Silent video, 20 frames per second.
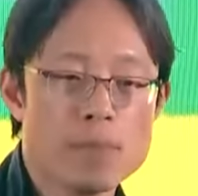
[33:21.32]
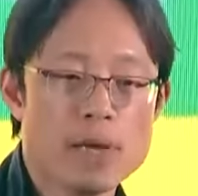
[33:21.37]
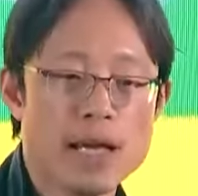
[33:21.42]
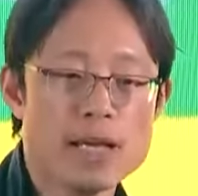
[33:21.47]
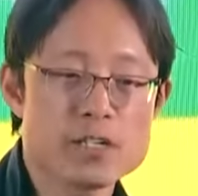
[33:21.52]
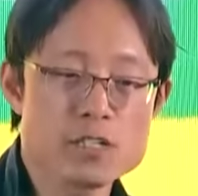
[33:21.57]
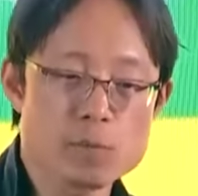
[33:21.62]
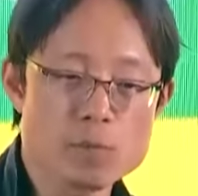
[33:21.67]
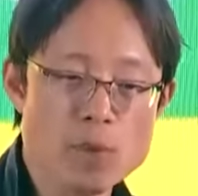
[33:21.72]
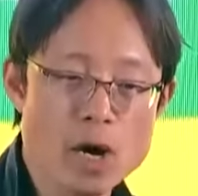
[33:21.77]

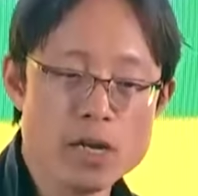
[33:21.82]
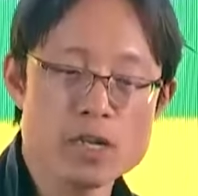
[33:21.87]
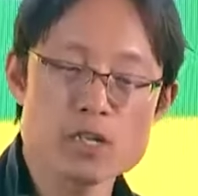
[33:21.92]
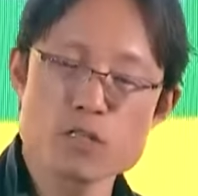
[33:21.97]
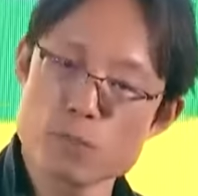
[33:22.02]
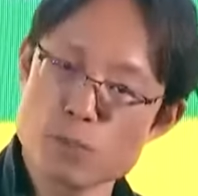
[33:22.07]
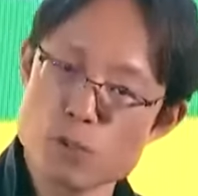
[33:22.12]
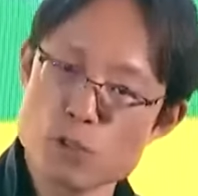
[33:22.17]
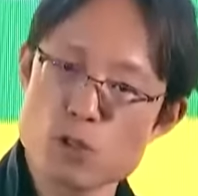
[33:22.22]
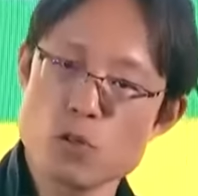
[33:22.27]
As the
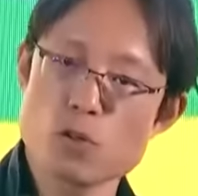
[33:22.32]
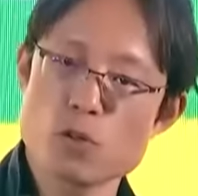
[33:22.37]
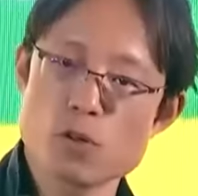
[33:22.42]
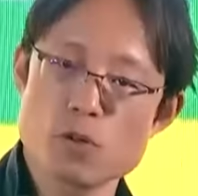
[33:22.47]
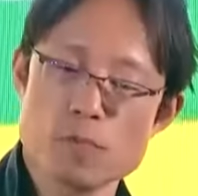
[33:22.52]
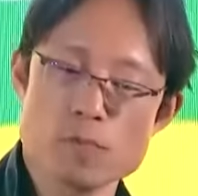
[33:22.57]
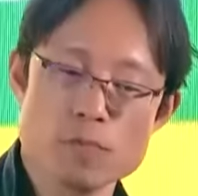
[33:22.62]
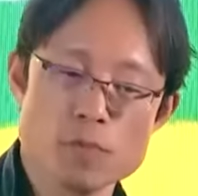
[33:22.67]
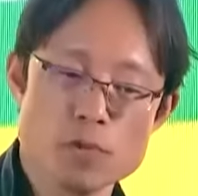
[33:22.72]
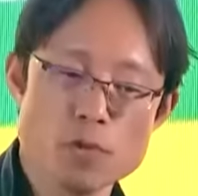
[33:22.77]
markets
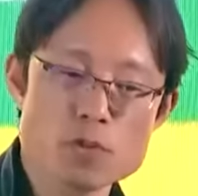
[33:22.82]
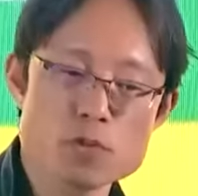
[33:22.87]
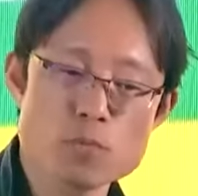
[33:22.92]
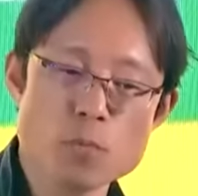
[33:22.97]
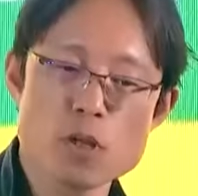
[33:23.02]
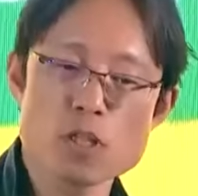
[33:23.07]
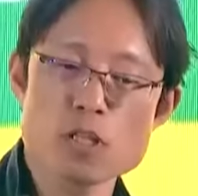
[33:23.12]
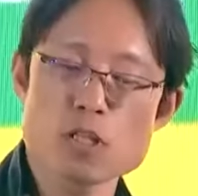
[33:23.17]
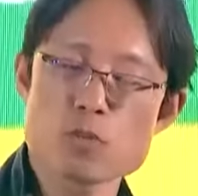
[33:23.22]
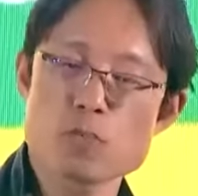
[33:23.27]
mature, those
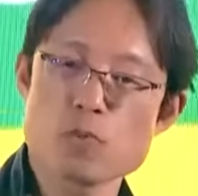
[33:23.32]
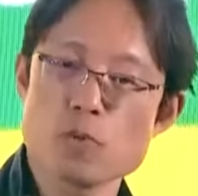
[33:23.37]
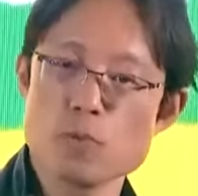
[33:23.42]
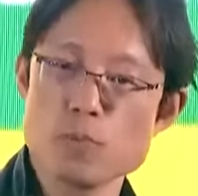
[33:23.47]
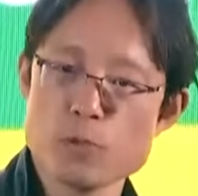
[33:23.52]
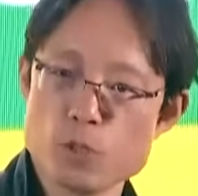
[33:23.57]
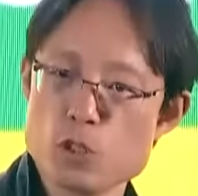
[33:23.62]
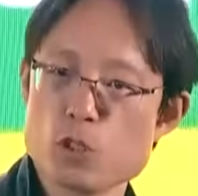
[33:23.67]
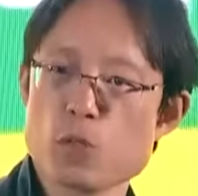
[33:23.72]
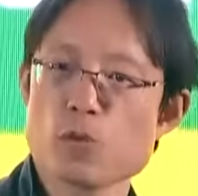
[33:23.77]
models will
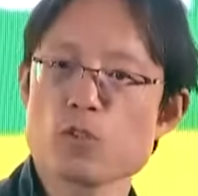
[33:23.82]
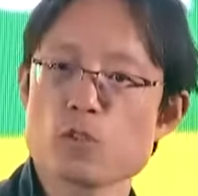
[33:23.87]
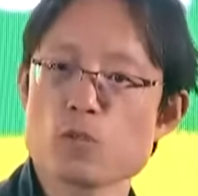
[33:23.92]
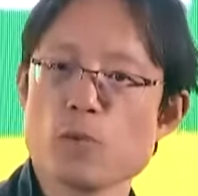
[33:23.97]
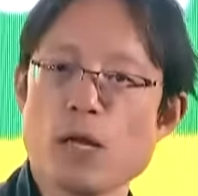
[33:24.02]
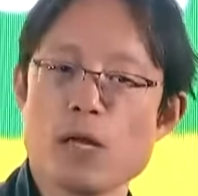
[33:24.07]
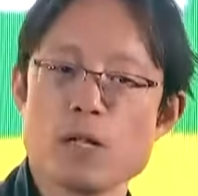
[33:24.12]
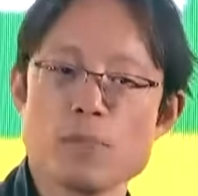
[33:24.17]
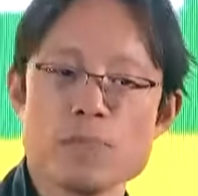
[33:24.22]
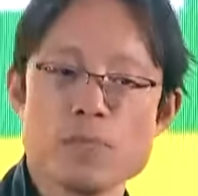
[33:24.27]
mature as
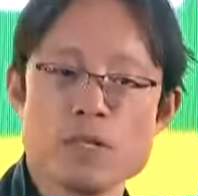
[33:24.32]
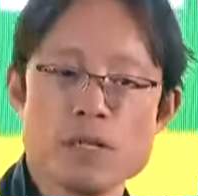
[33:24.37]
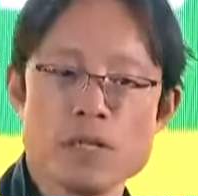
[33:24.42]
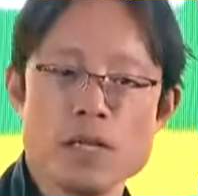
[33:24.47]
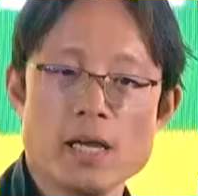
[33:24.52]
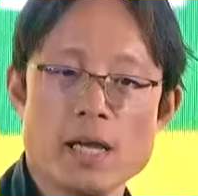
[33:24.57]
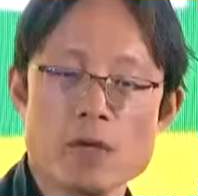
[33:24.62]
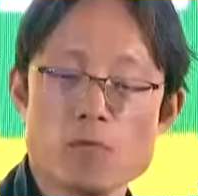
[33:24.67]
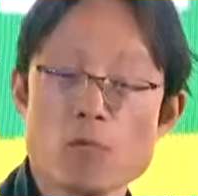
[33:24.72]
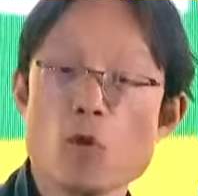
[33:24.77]
well
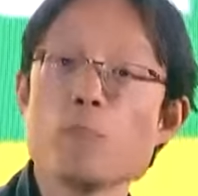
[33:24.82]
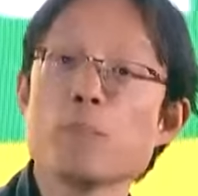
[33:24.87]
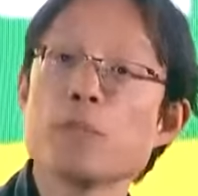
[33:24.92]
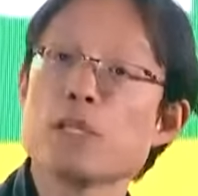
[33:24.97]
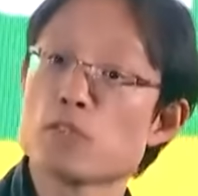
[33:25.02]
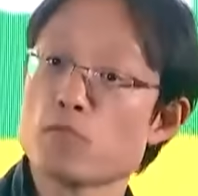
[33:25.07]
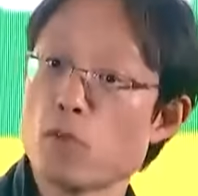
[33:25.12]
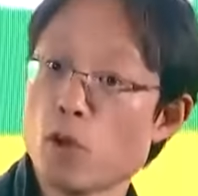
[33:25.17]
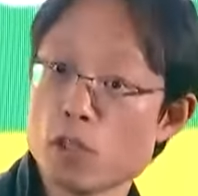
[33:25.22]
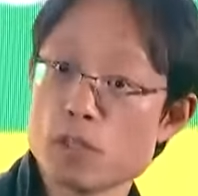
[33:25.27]
and won't be
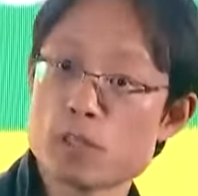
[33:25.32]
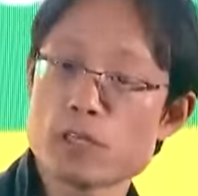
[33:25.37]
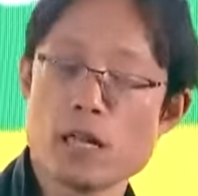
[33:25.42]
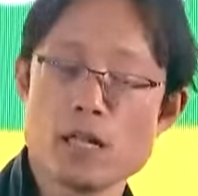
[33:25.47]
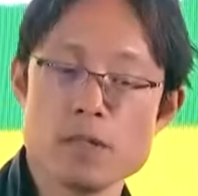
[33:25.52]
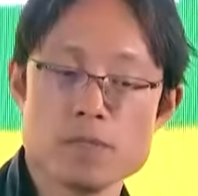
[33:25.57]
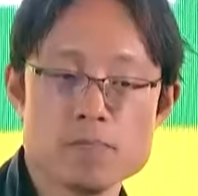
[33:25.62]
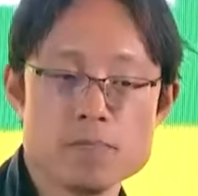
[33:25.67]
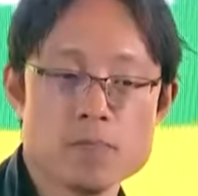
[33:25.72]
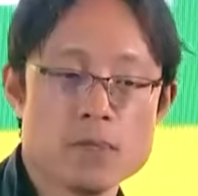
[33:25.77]
as volatile.